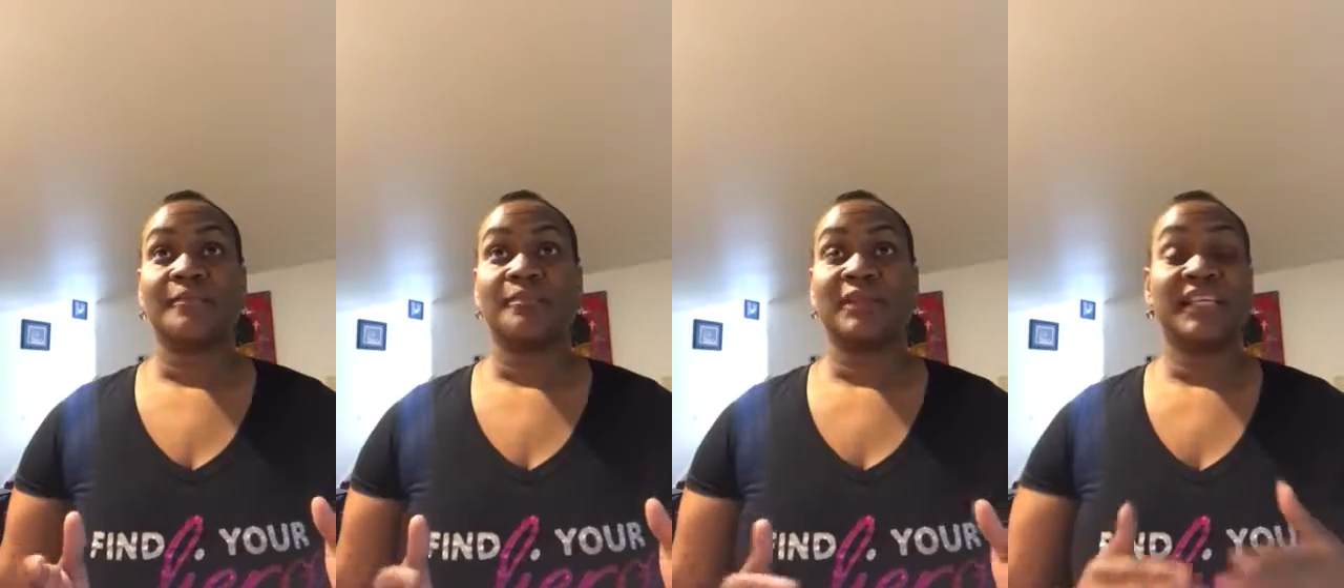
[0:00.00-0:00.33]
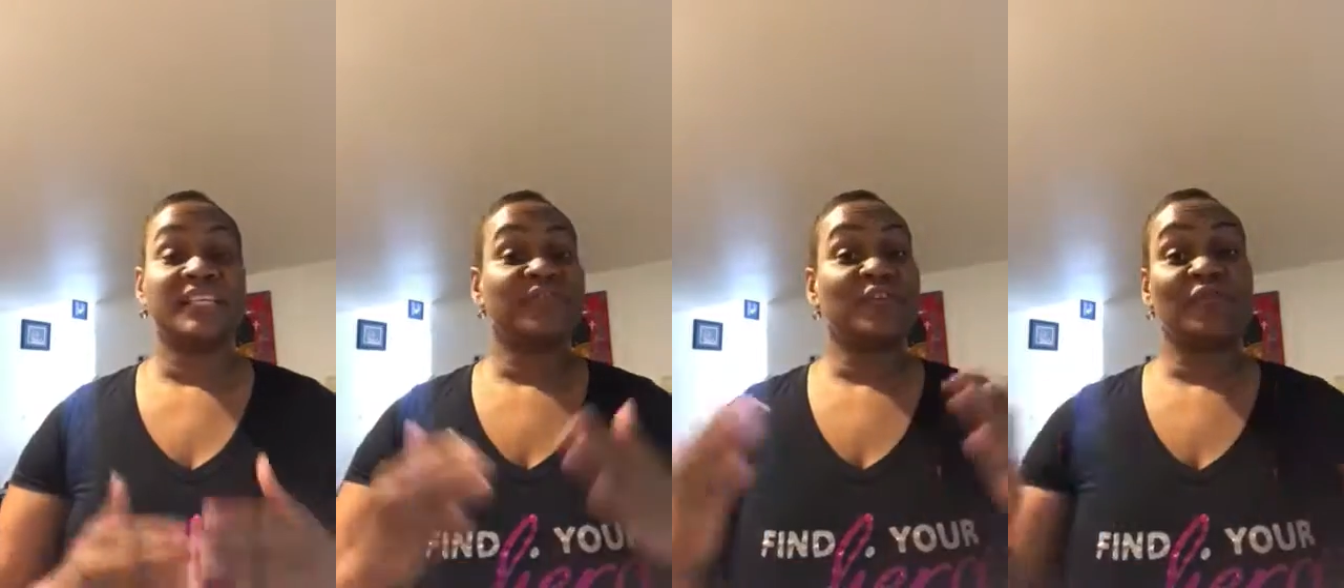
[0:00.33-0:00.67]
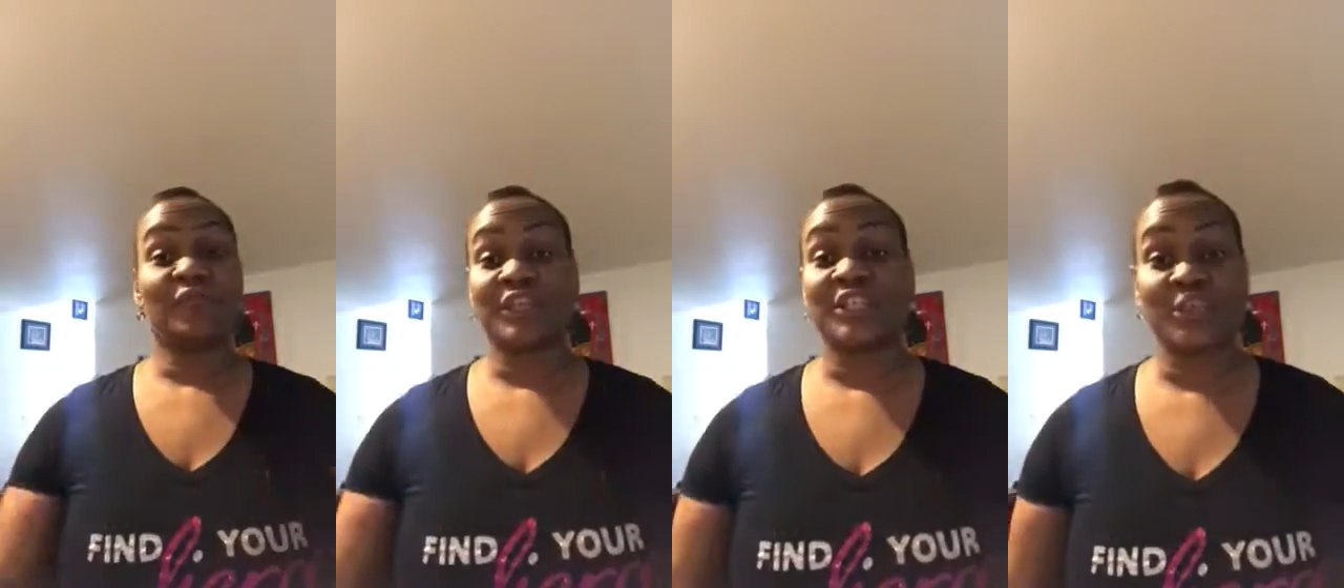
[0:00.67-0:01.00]
Please feel
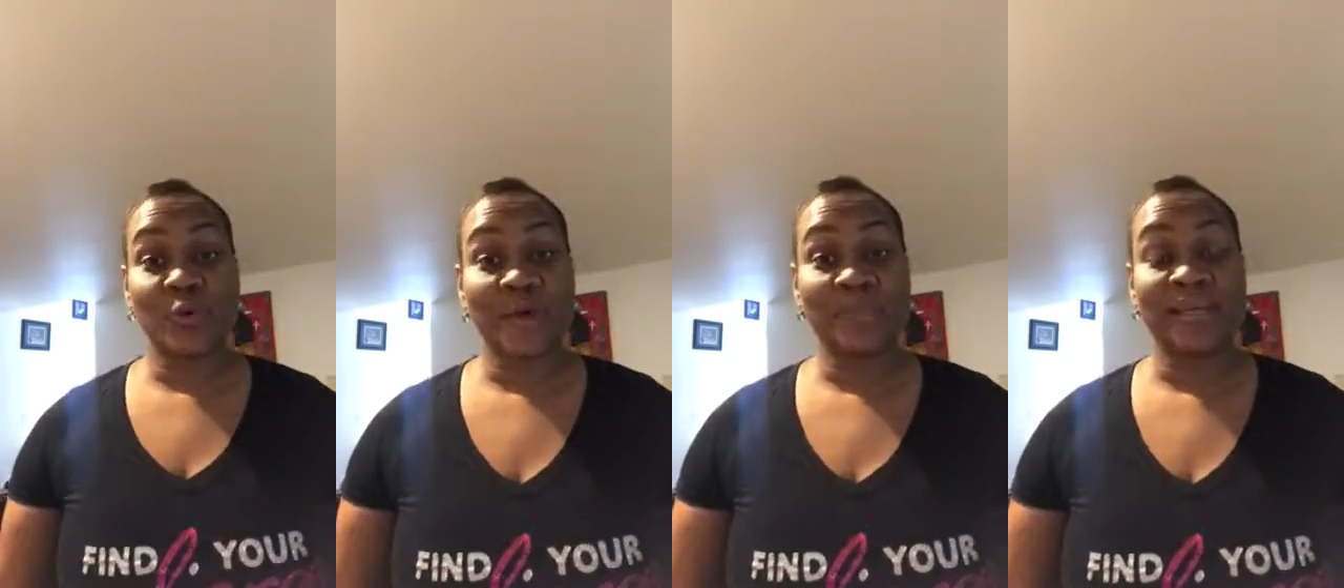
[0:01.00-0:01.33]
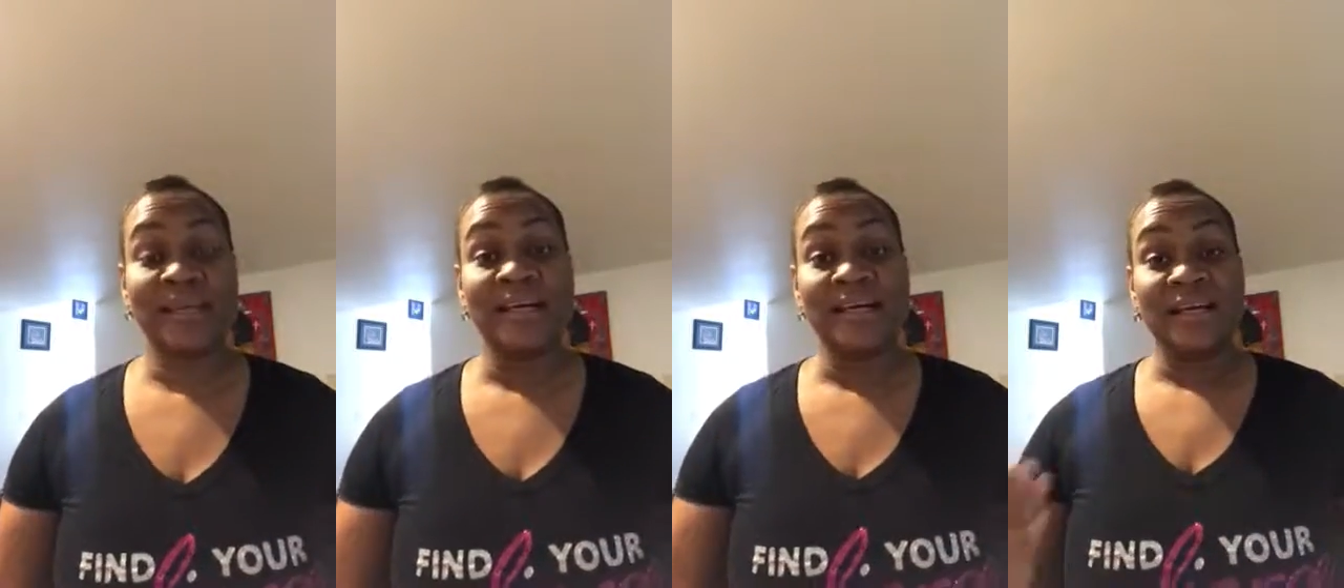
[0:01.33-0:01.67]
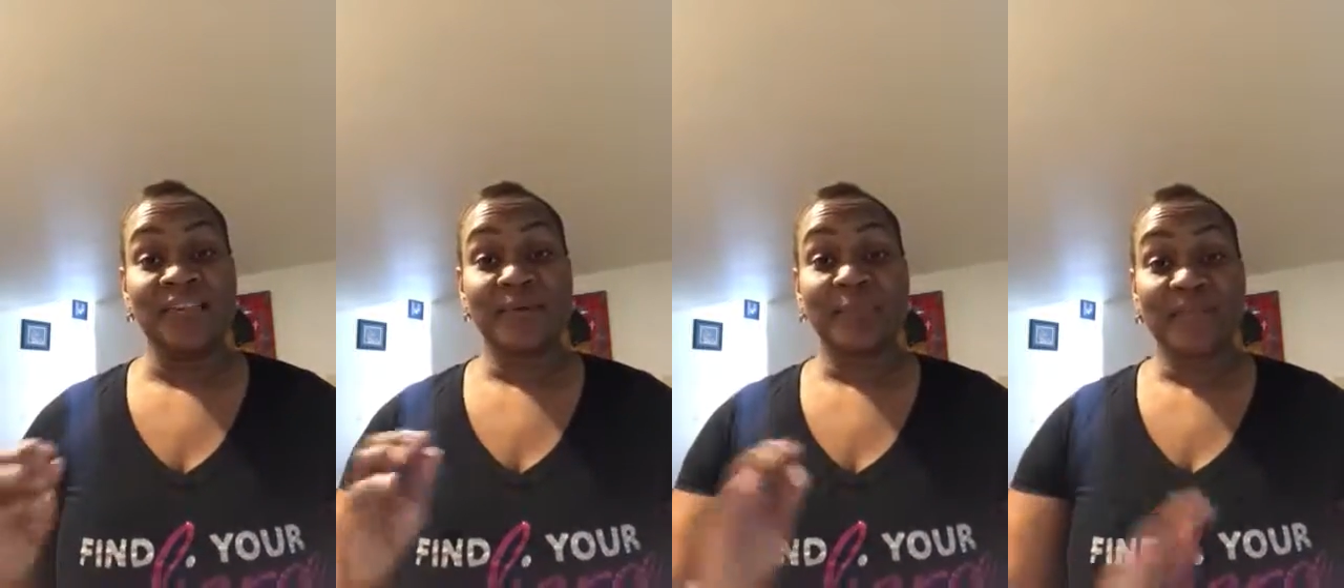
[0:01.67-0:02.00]
free to join me.
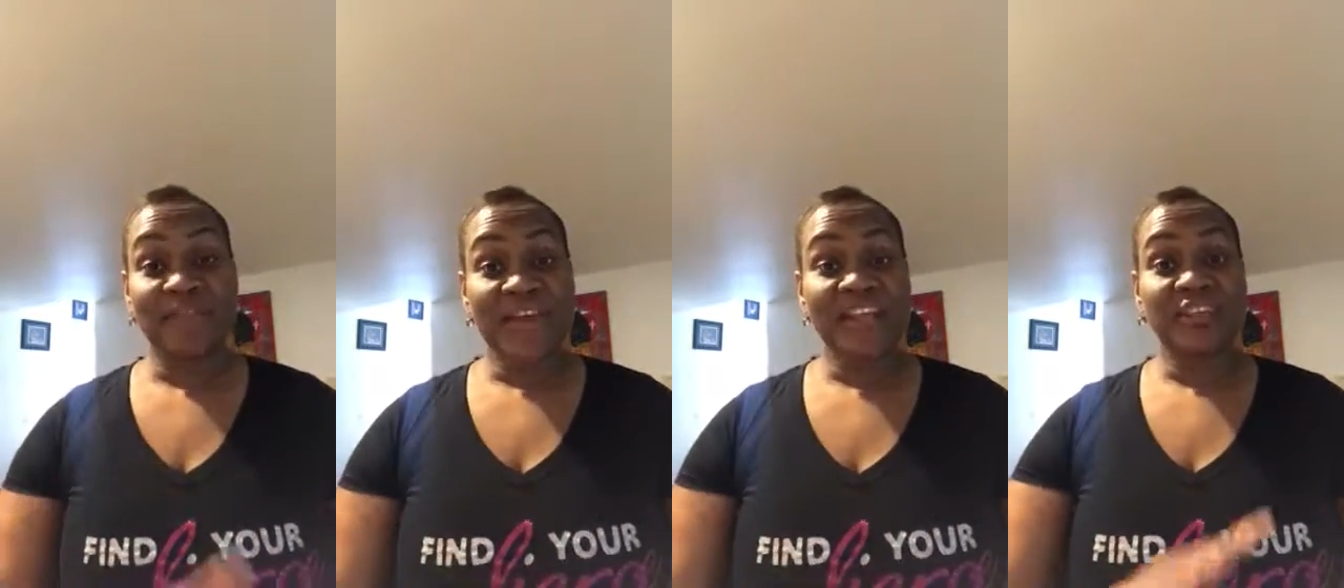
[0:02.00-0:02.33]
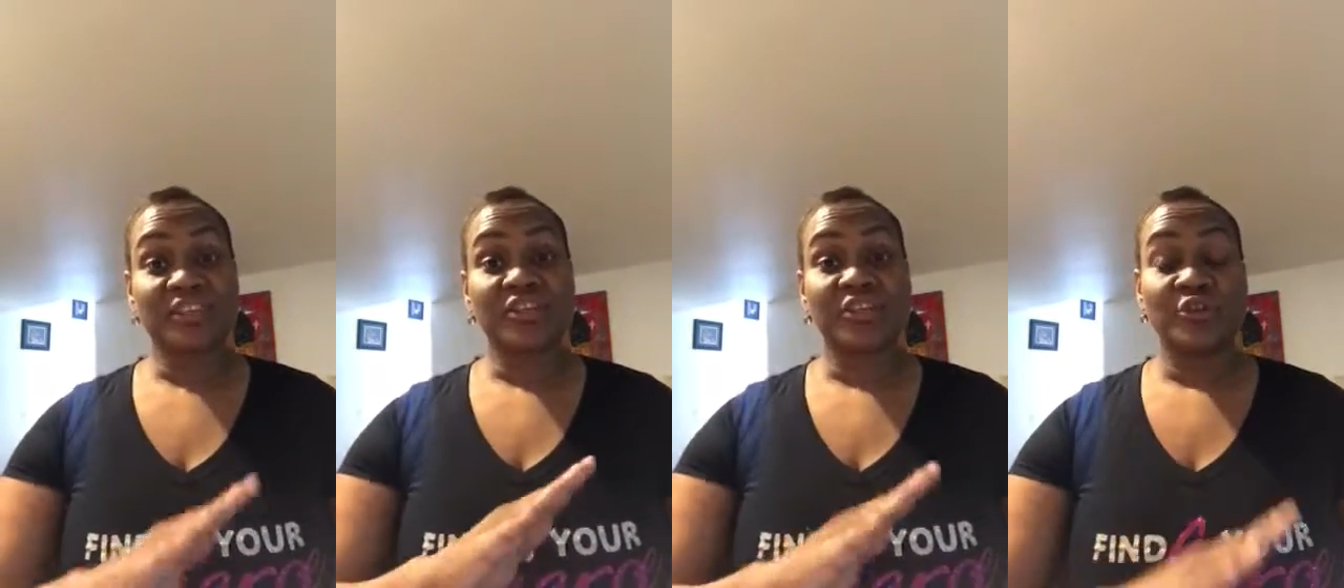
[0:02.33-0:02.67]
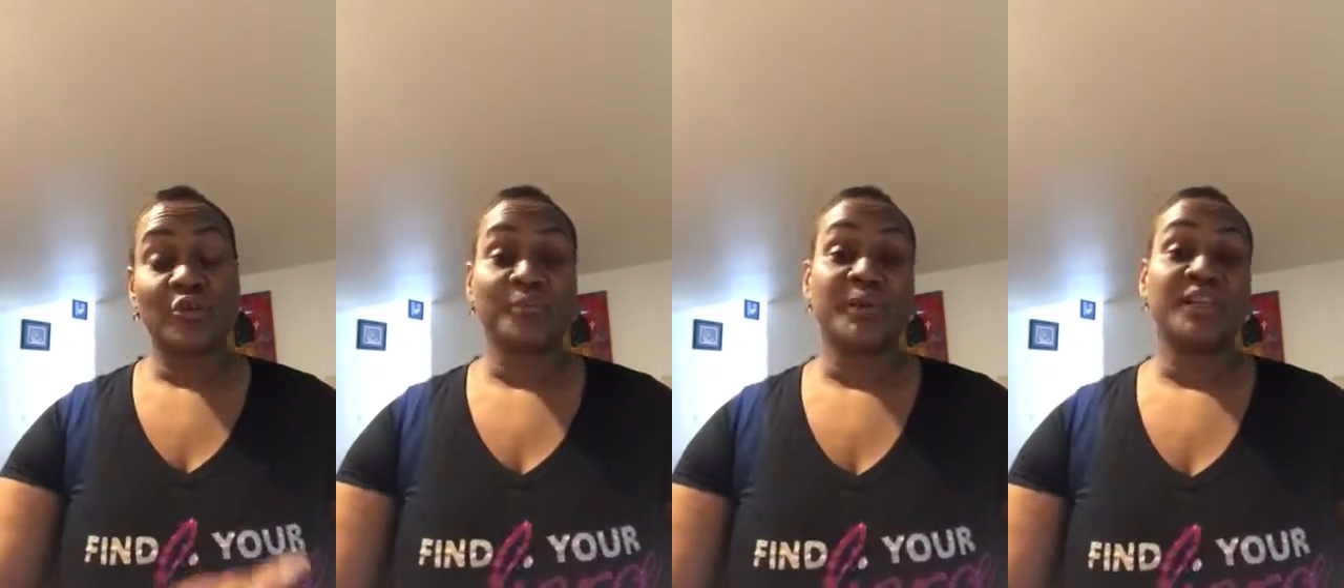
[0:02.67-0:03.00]
The Perfect
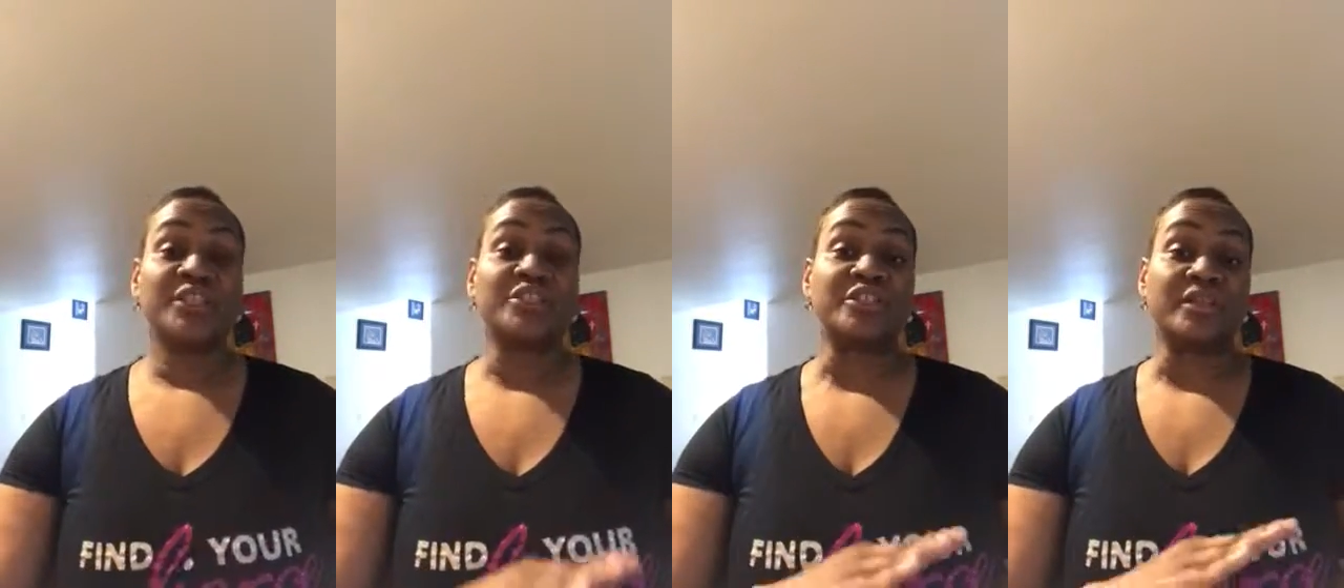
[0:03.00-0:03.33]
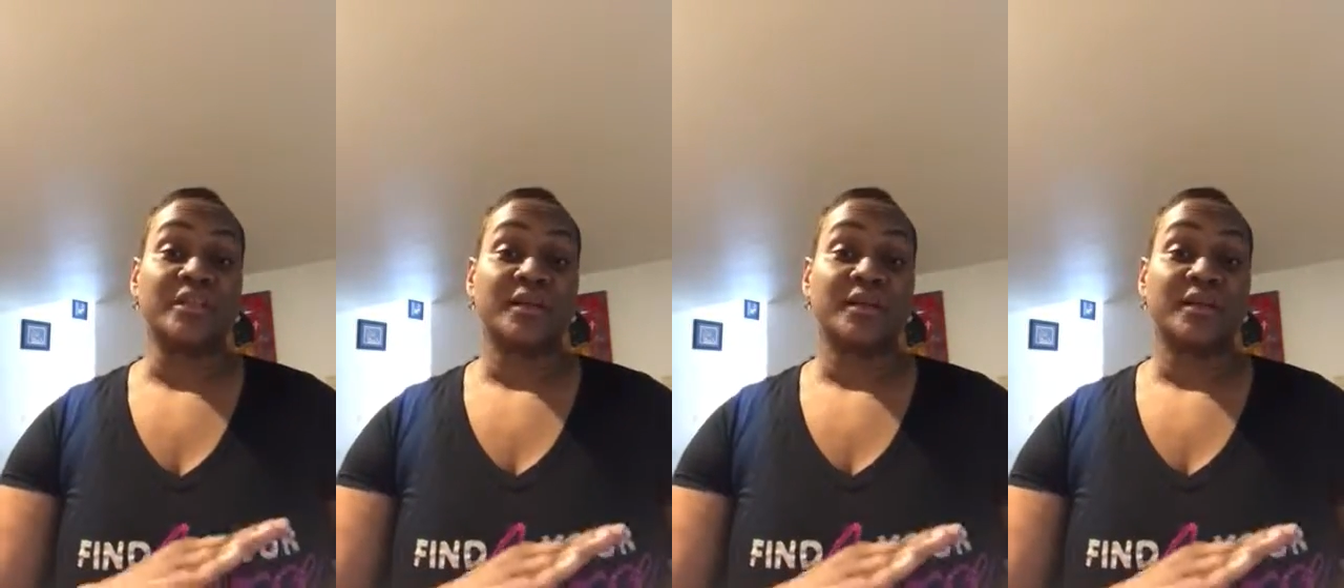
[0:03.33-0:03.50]
Your Pitch